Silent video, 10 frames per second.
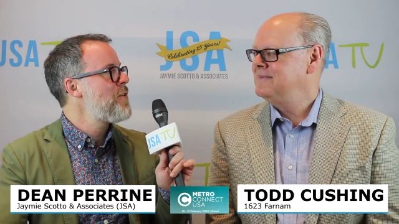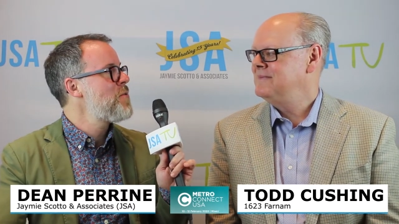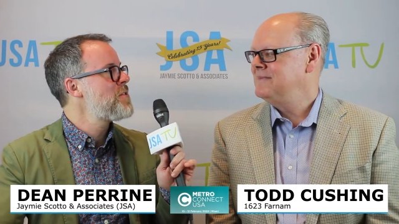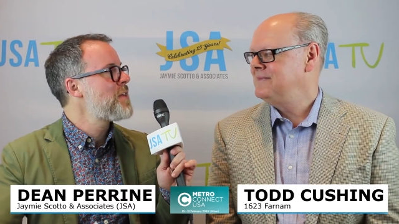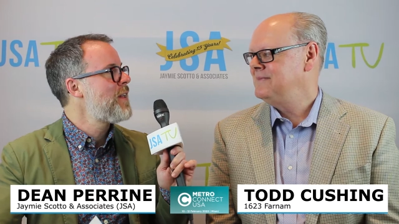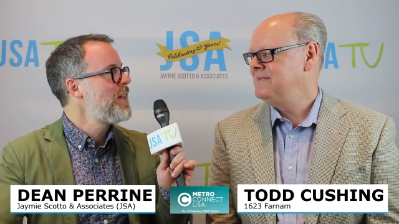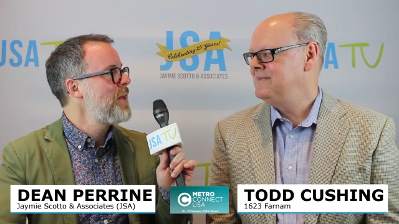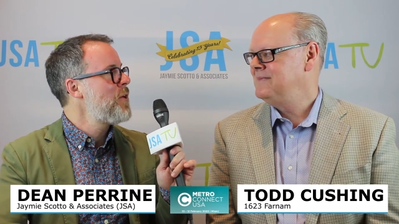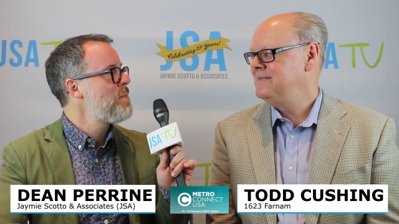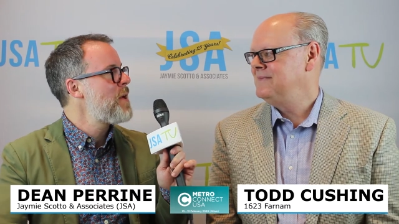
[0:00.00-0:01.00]
Speaker 1: viewers a
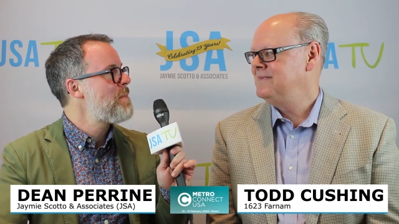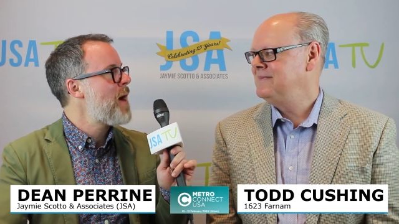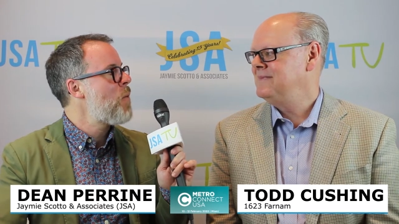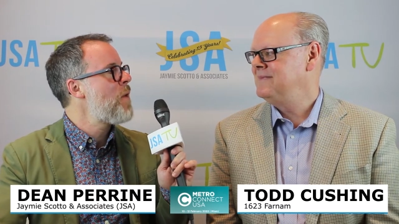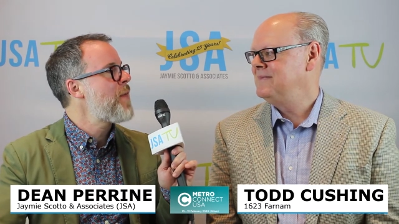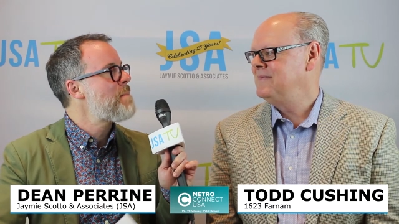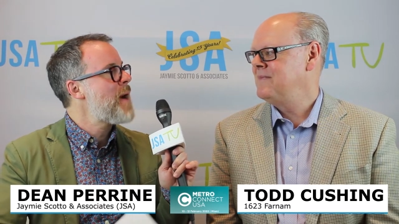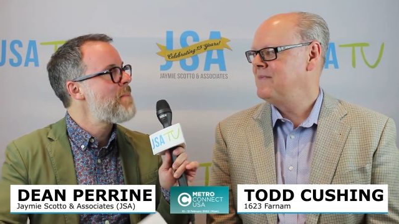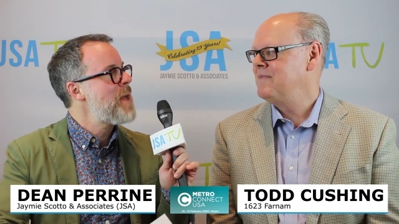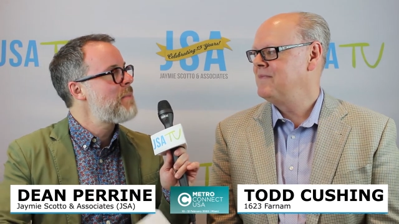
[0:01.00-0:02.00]
little bit about what they
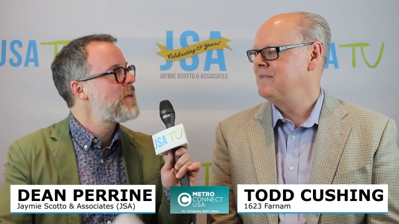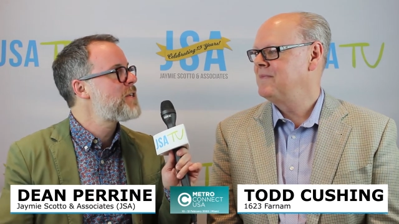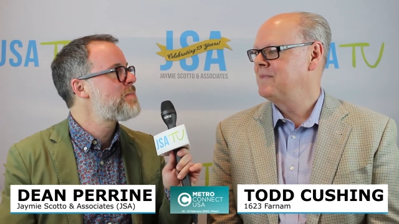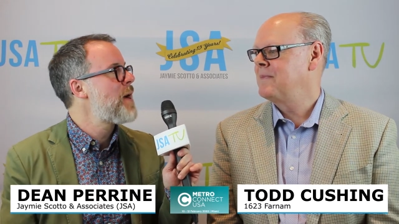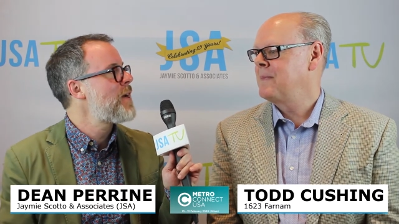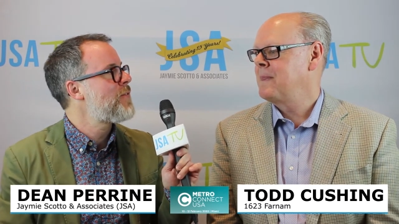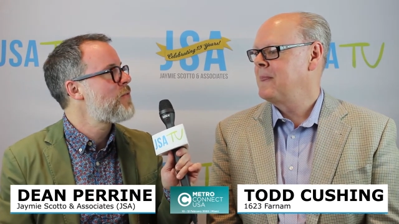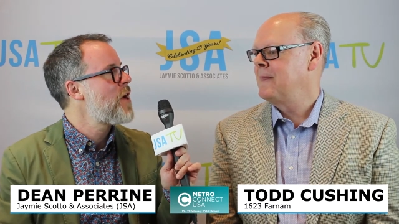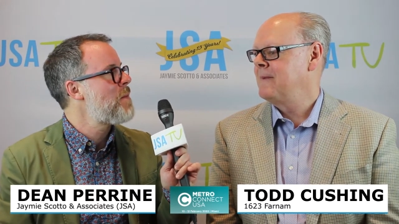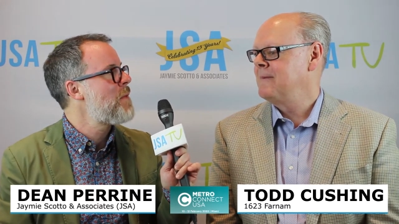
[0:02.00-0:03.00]
might be able to expect
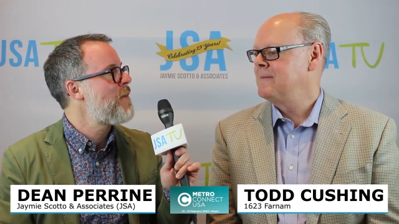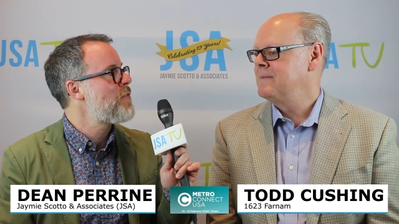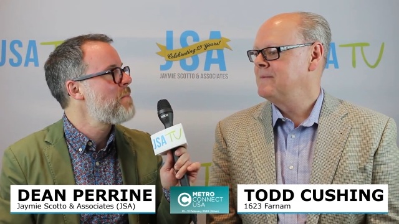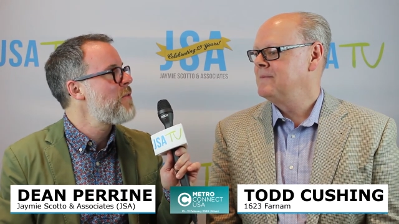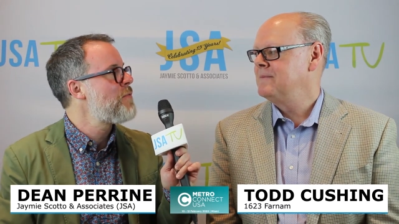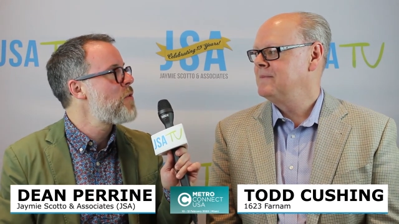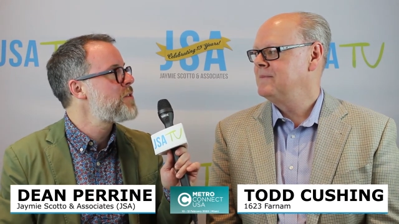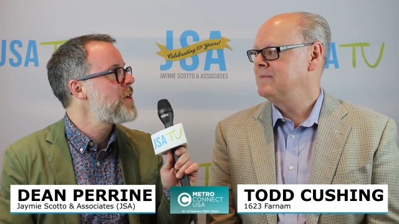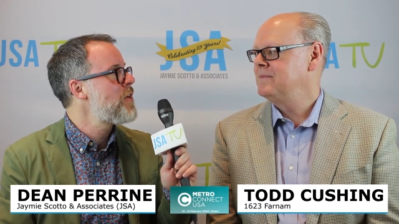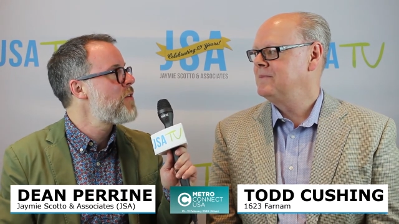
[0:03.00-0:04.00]
from uh, from you folks
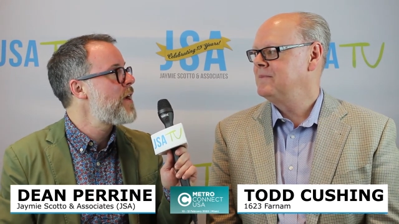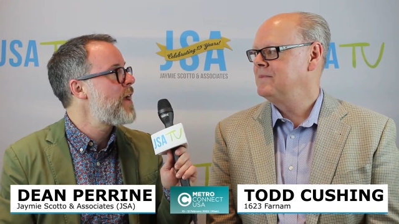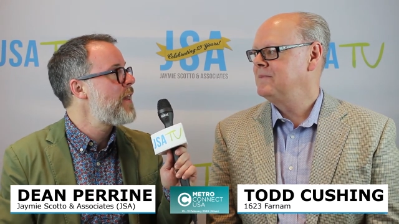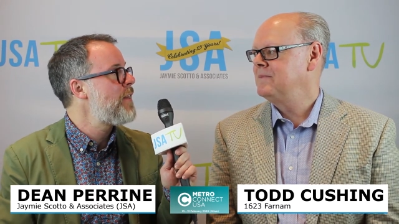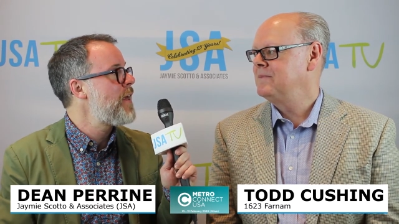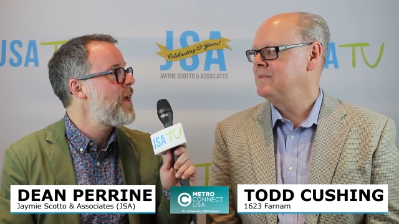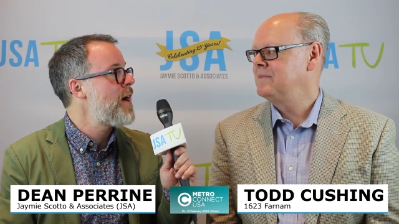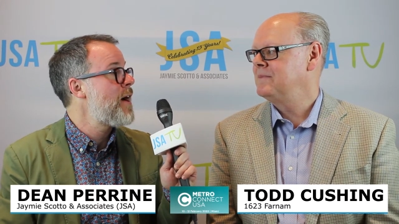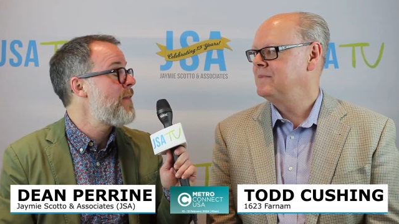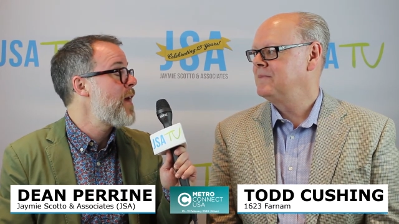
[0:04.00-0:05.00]
here in the
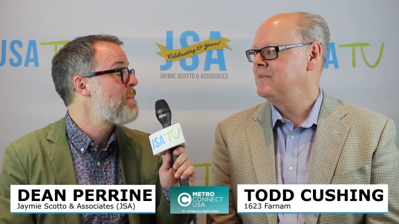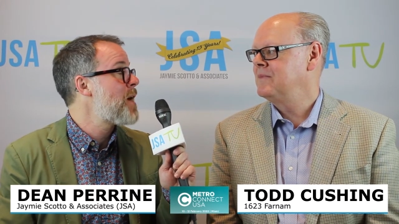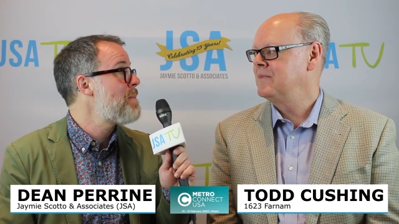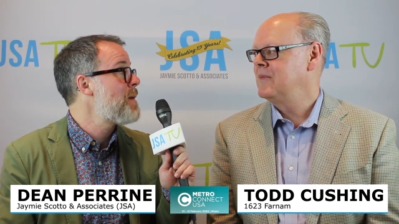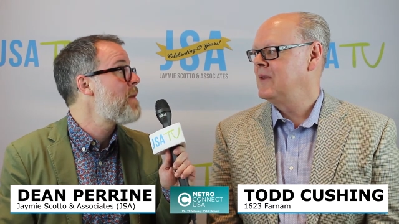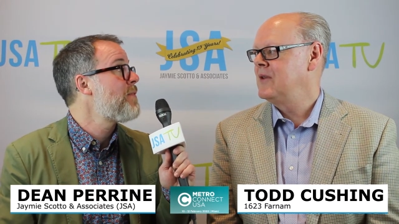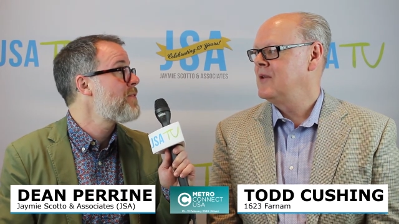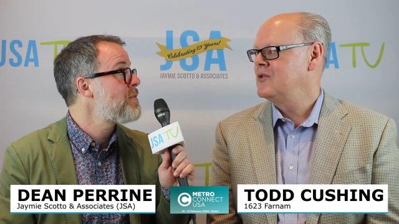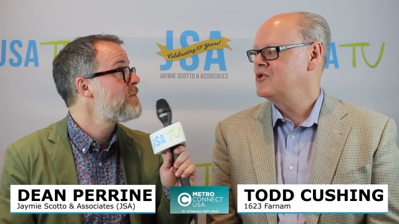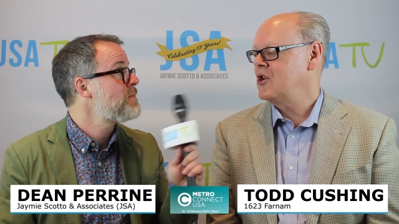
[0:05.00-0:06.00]
uh, the upcoming
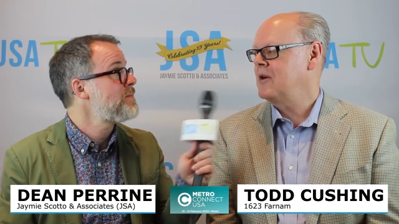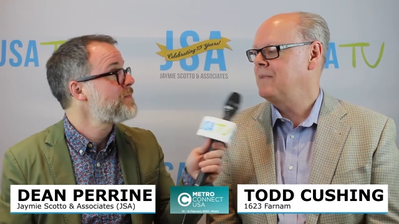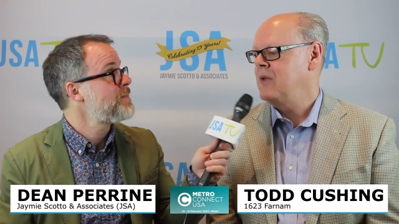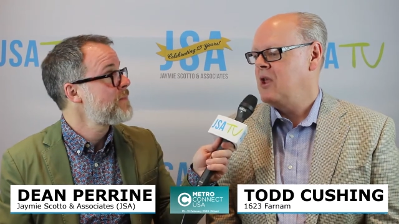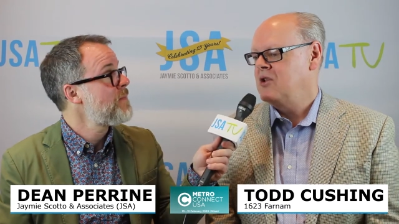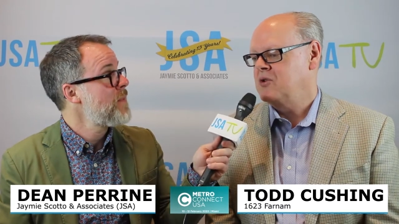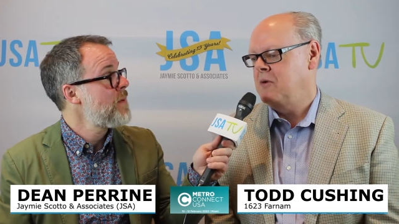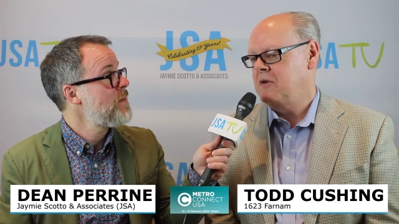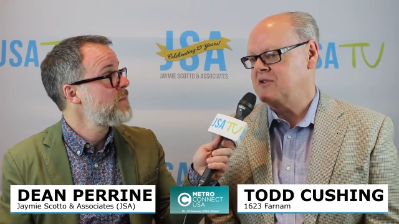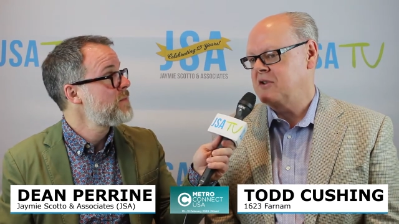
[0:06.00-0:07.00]
months?
Speaker 2: Sure.
Speaker 1: So we
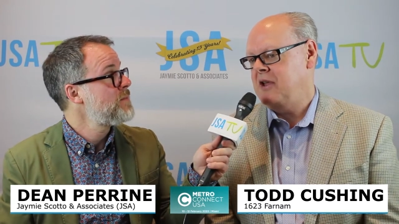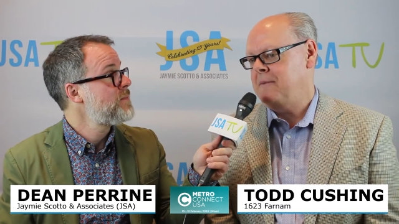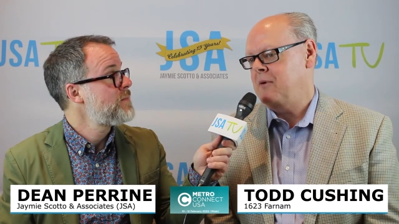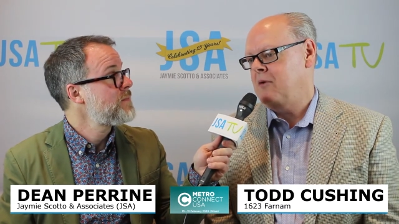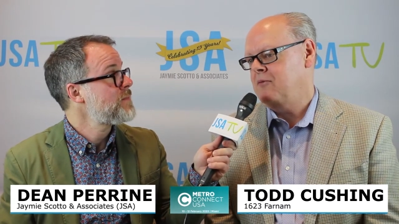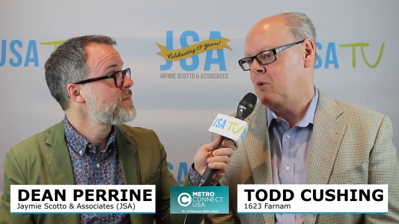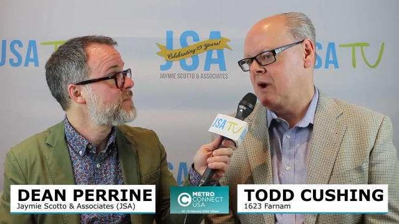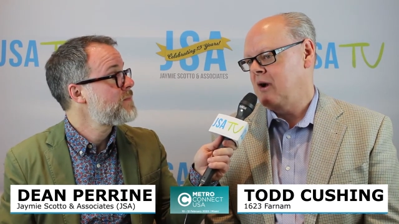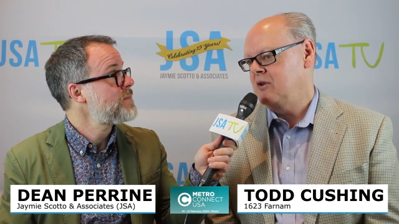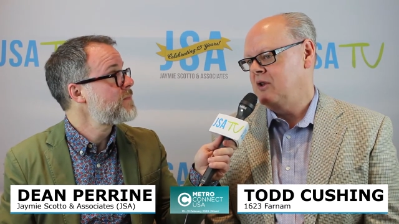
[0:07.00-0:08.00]
Speaker 2: recently
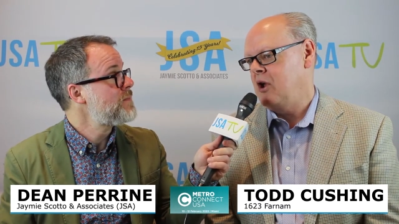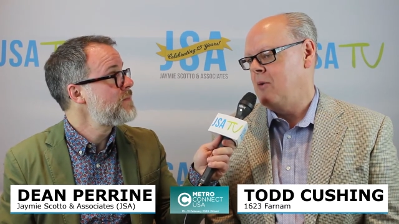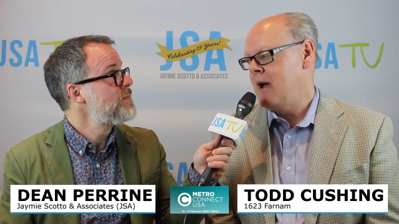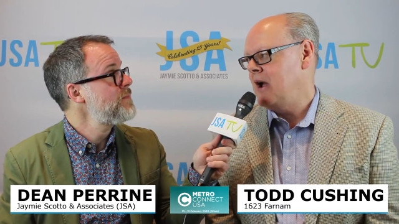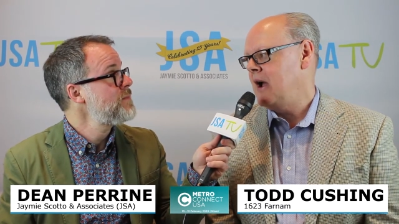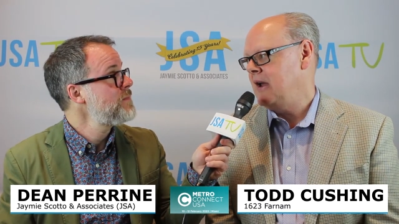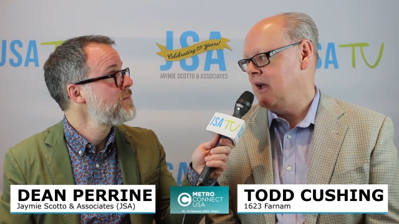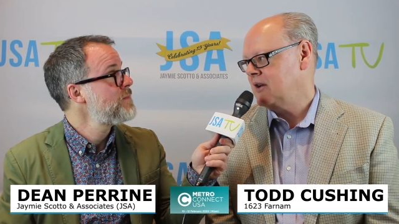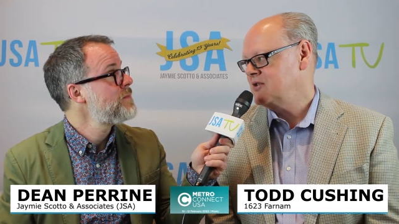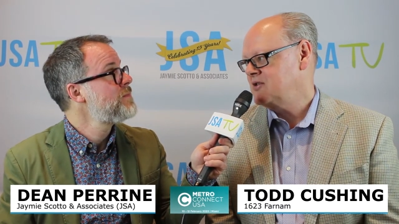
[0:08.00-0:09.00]
acquired the Omaha nine.
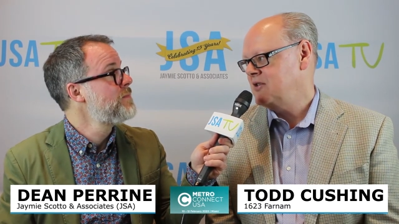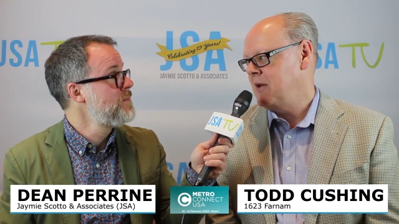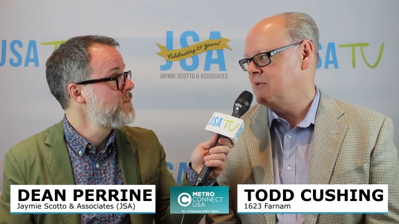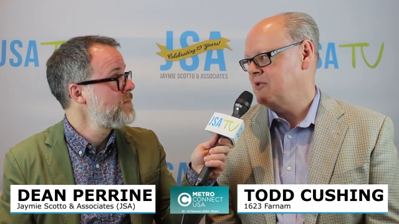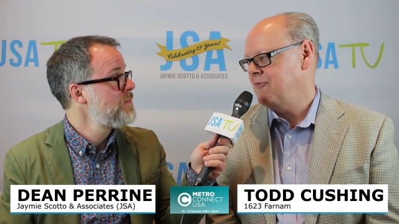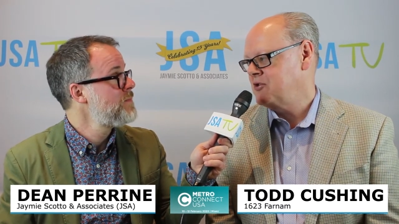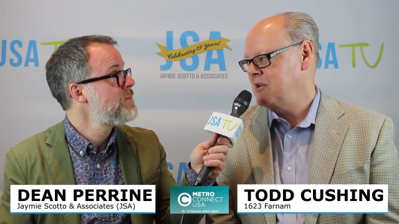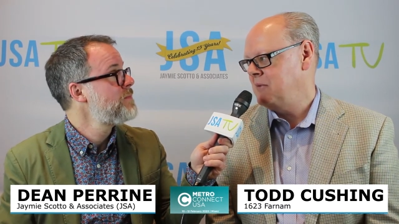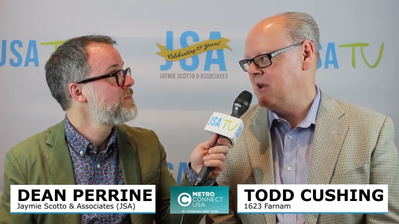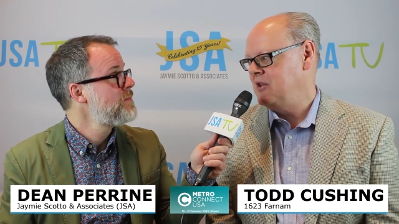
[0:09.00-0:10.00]
That was the first
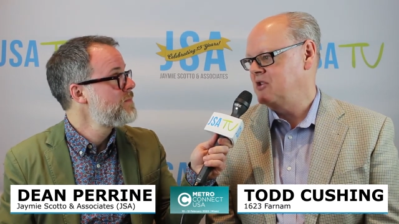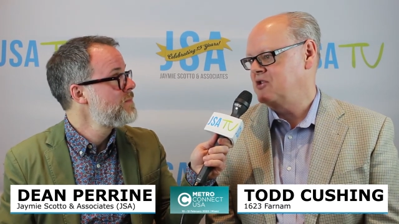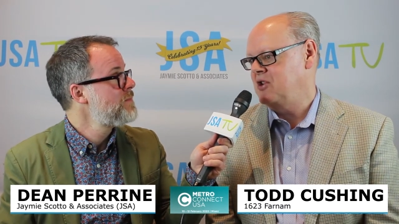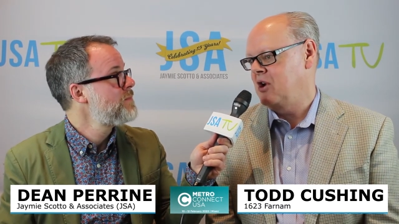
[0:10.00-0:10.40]
thing we did this